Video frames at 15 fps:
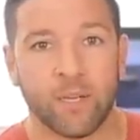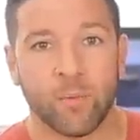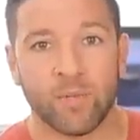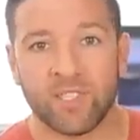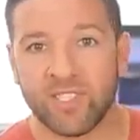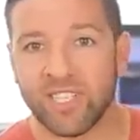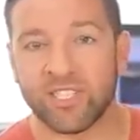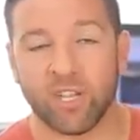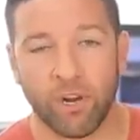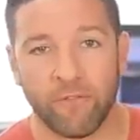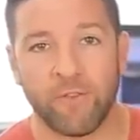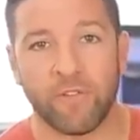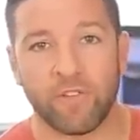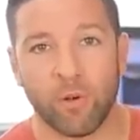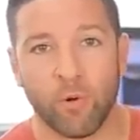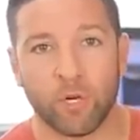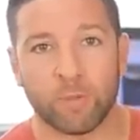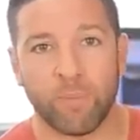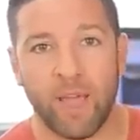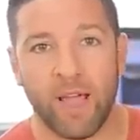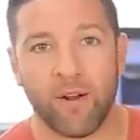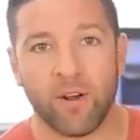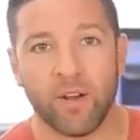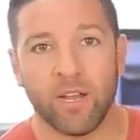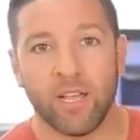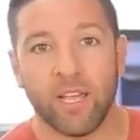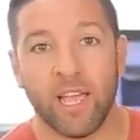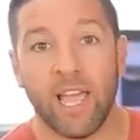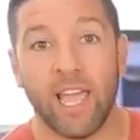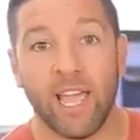With six hundred fifty horsepower
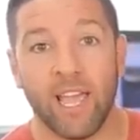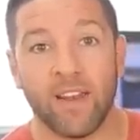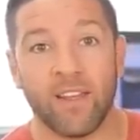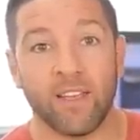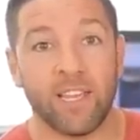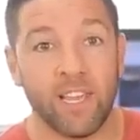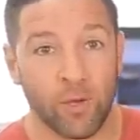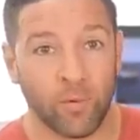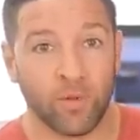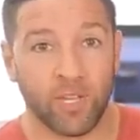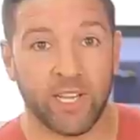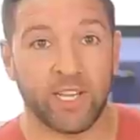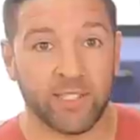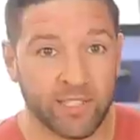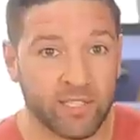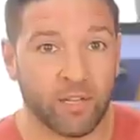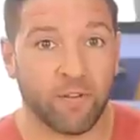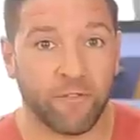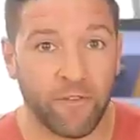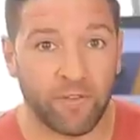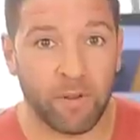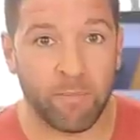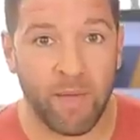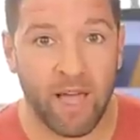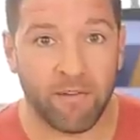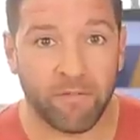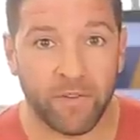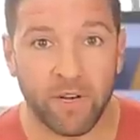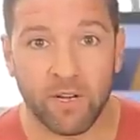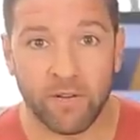and equally six hundred fifty
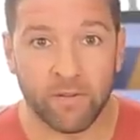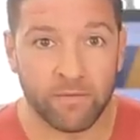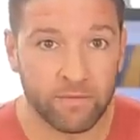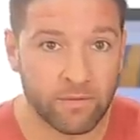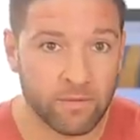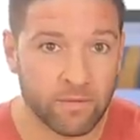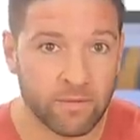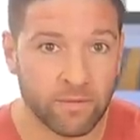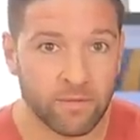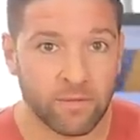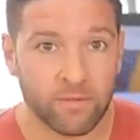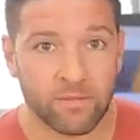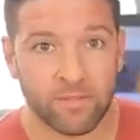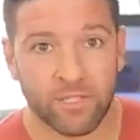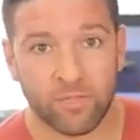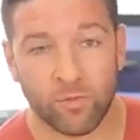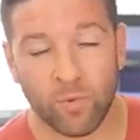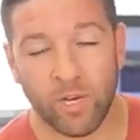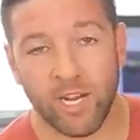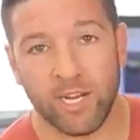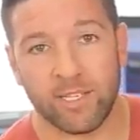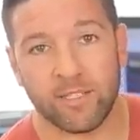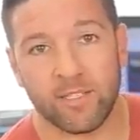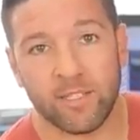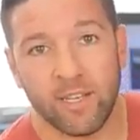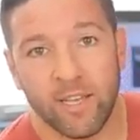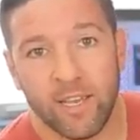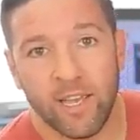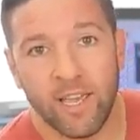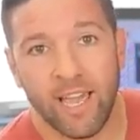pound-feet of torque. That's right.
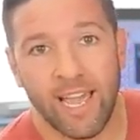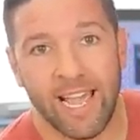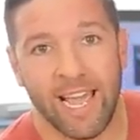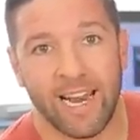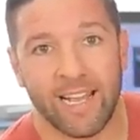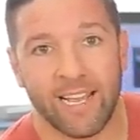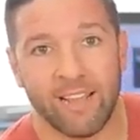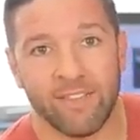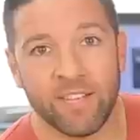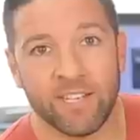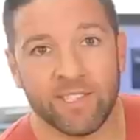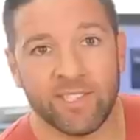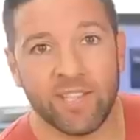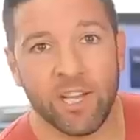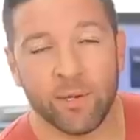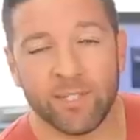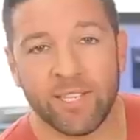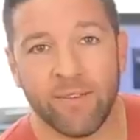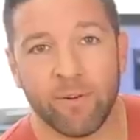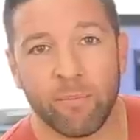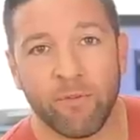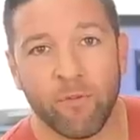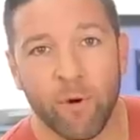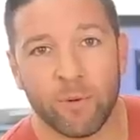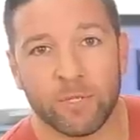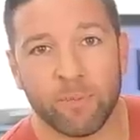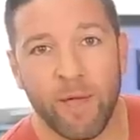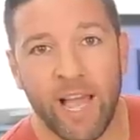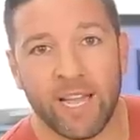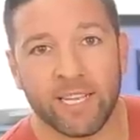Add in the Z oh seven
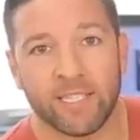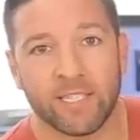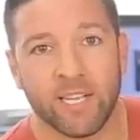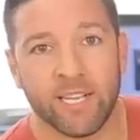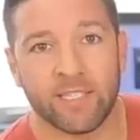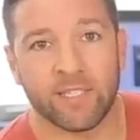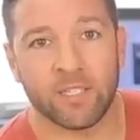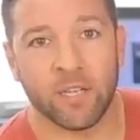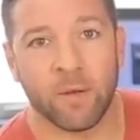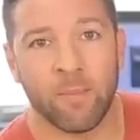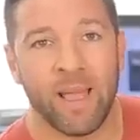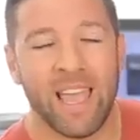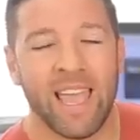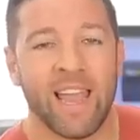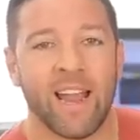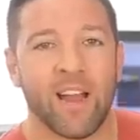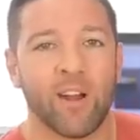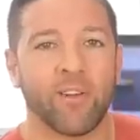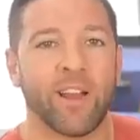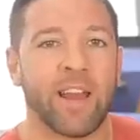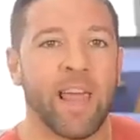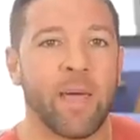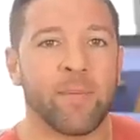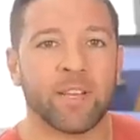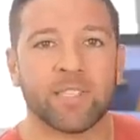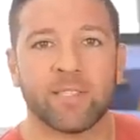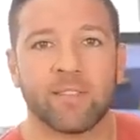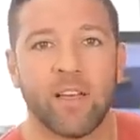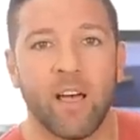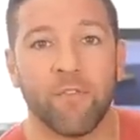performance package and some aerodynamic
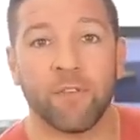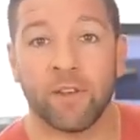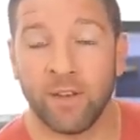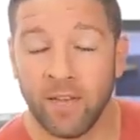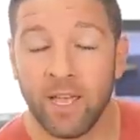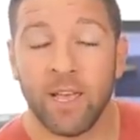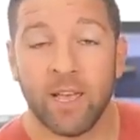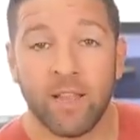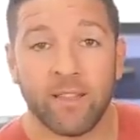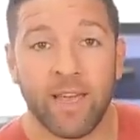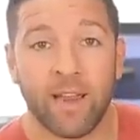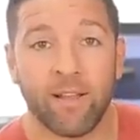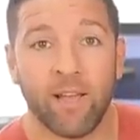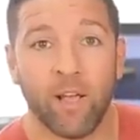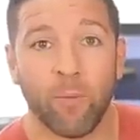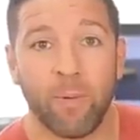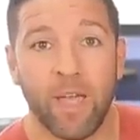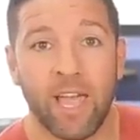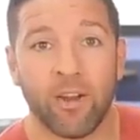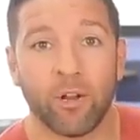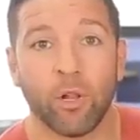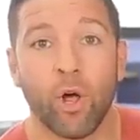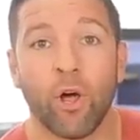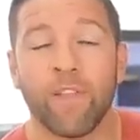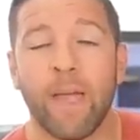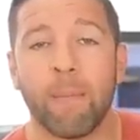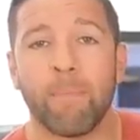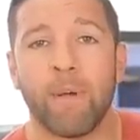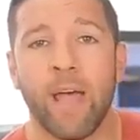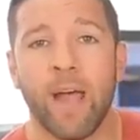stuff and that'll help handle all
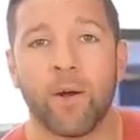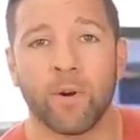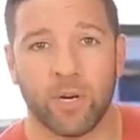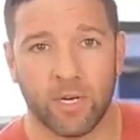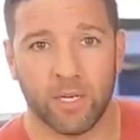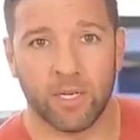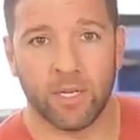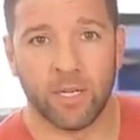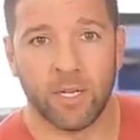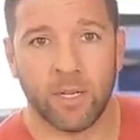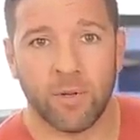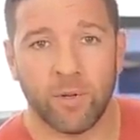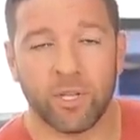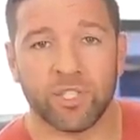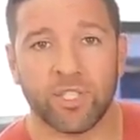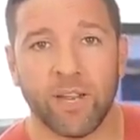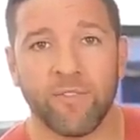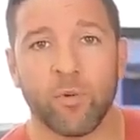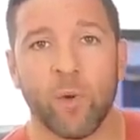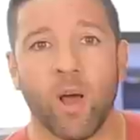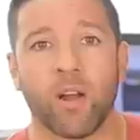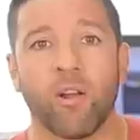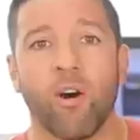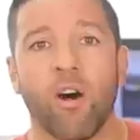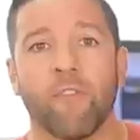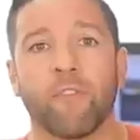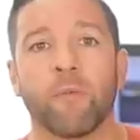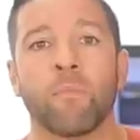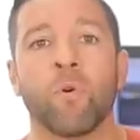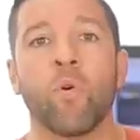that power. Well, Chevy wanted to
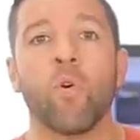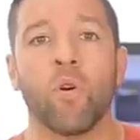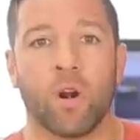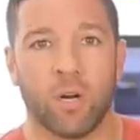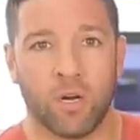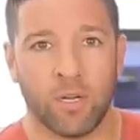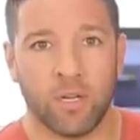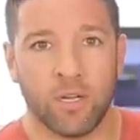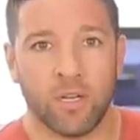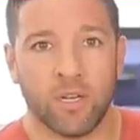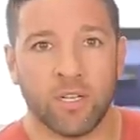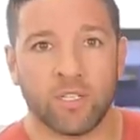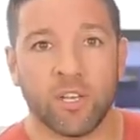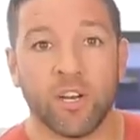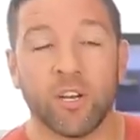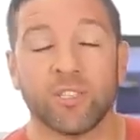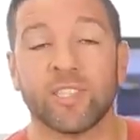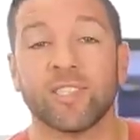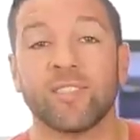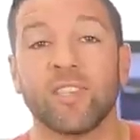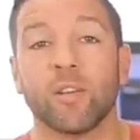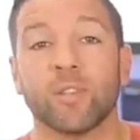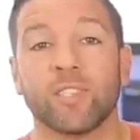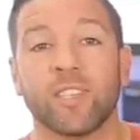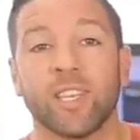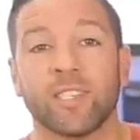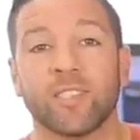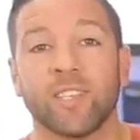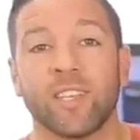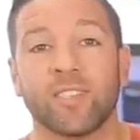offer more. So here's the Z oh
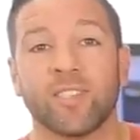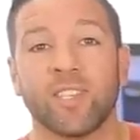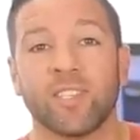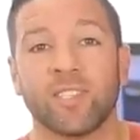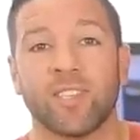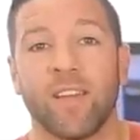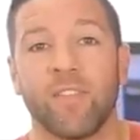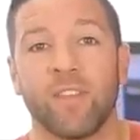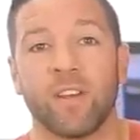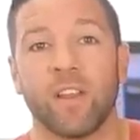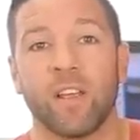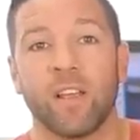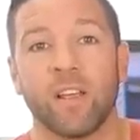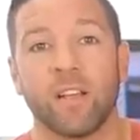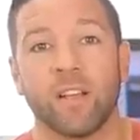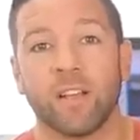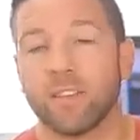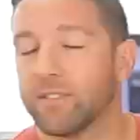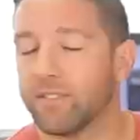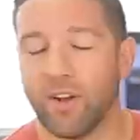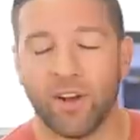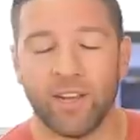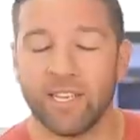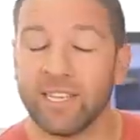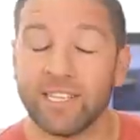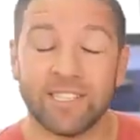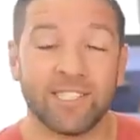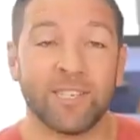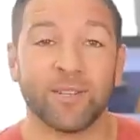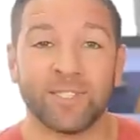six Z seven, sorry,
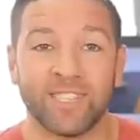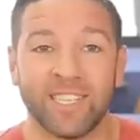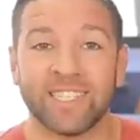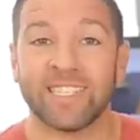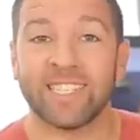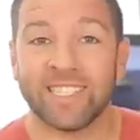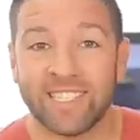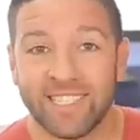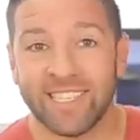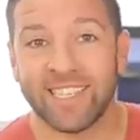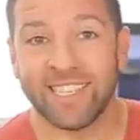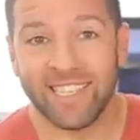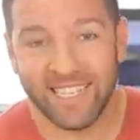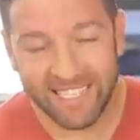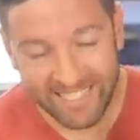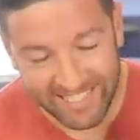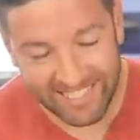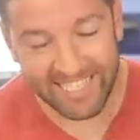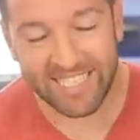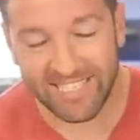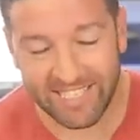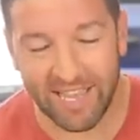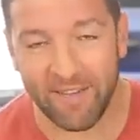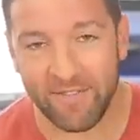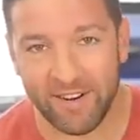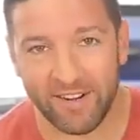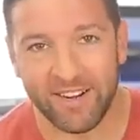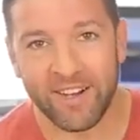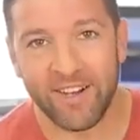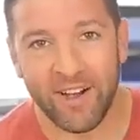Z oh six C
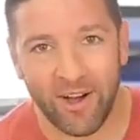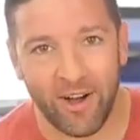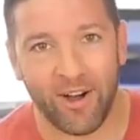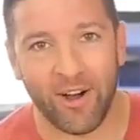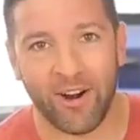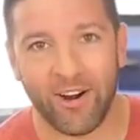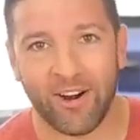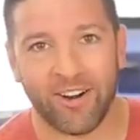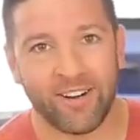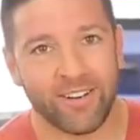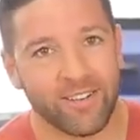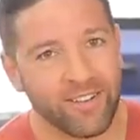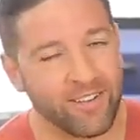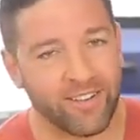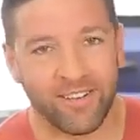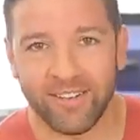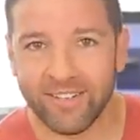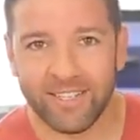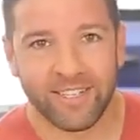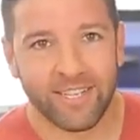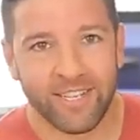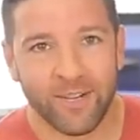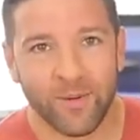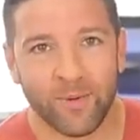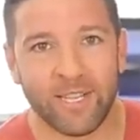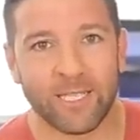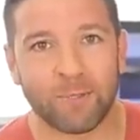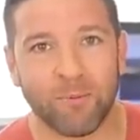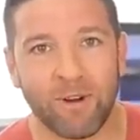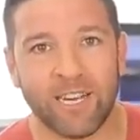seven R. Ugh. With
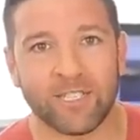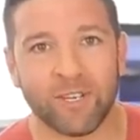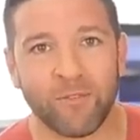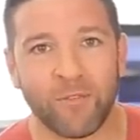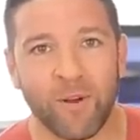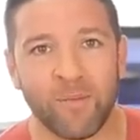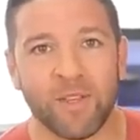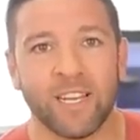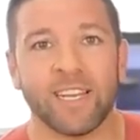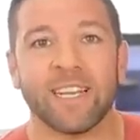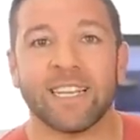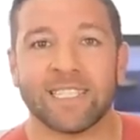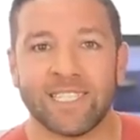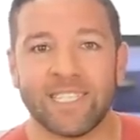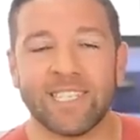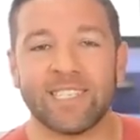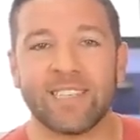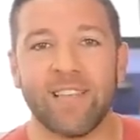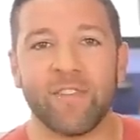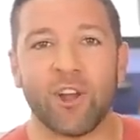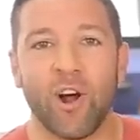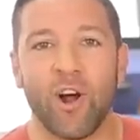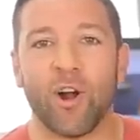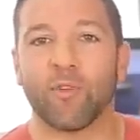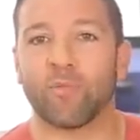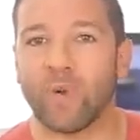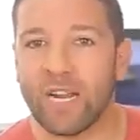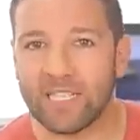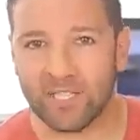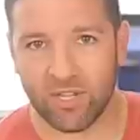inspiration from the C seven R
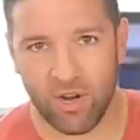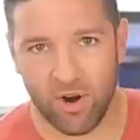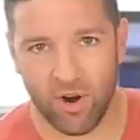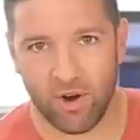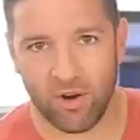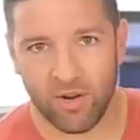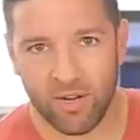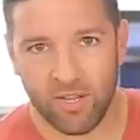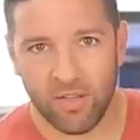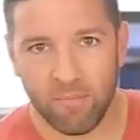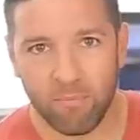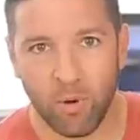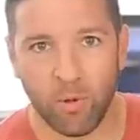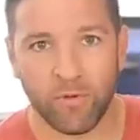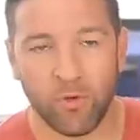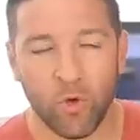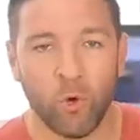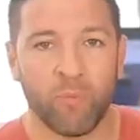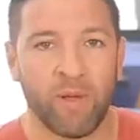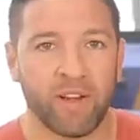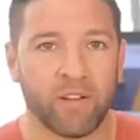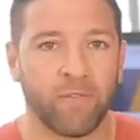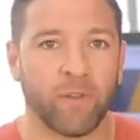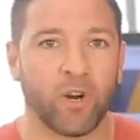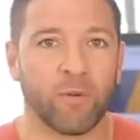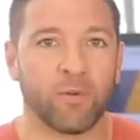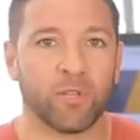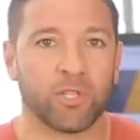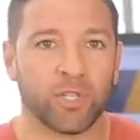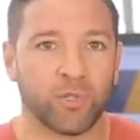race car, both coupe and
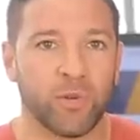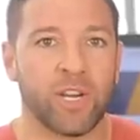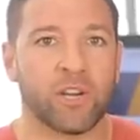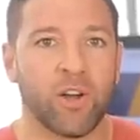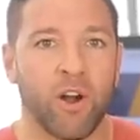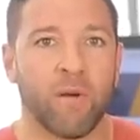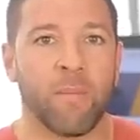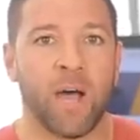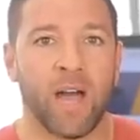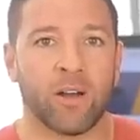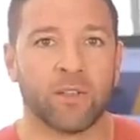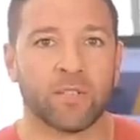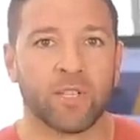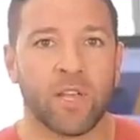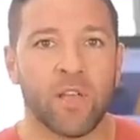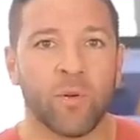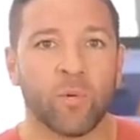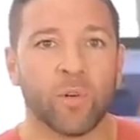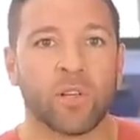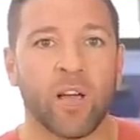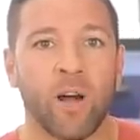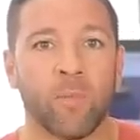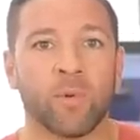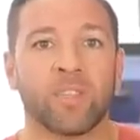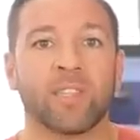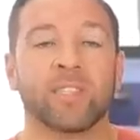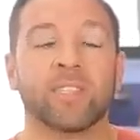convertible street car models will come with